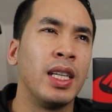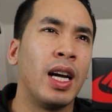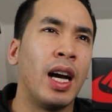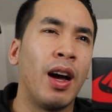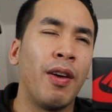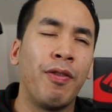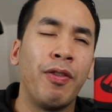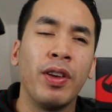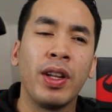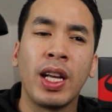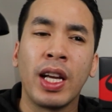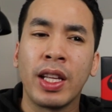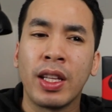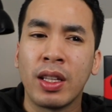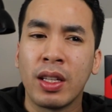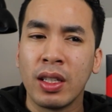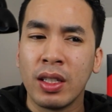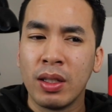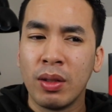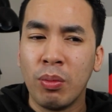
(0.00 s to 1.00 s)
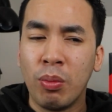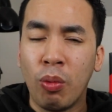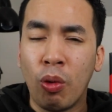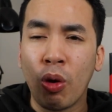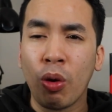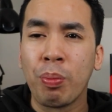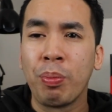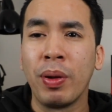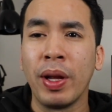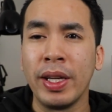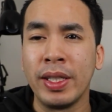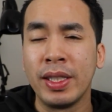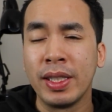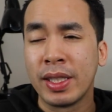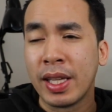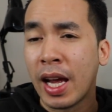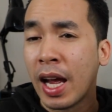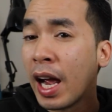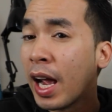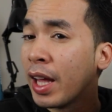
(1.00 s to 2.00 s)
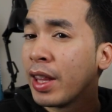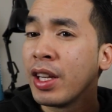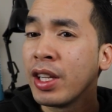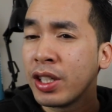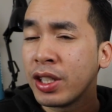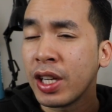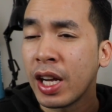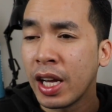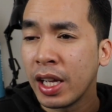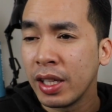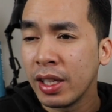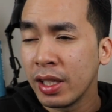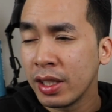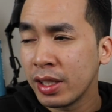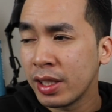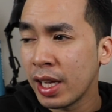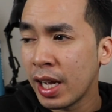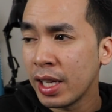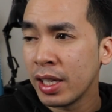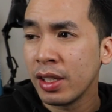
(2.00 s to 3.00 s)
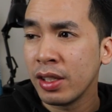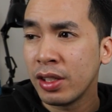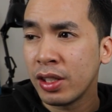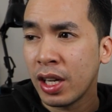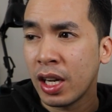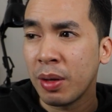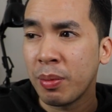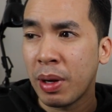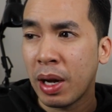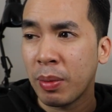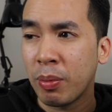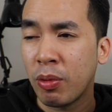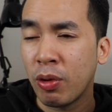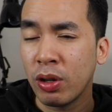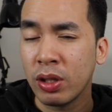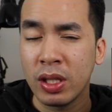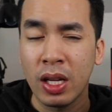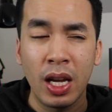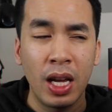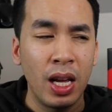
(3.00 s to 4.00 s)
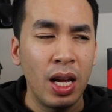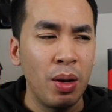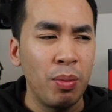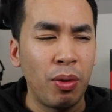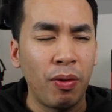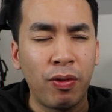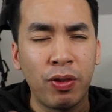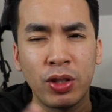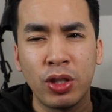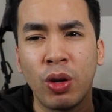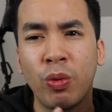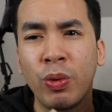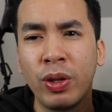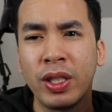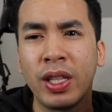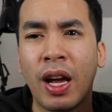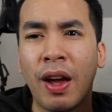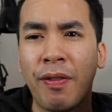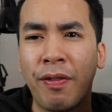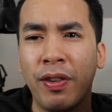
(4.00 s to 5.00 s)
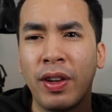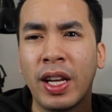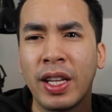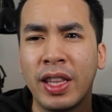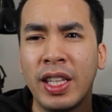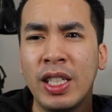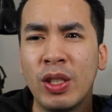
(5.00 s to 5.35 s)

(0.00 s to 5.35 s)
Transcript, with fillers: I feel like more places had the satin shattered backboards, but for some reason I feel like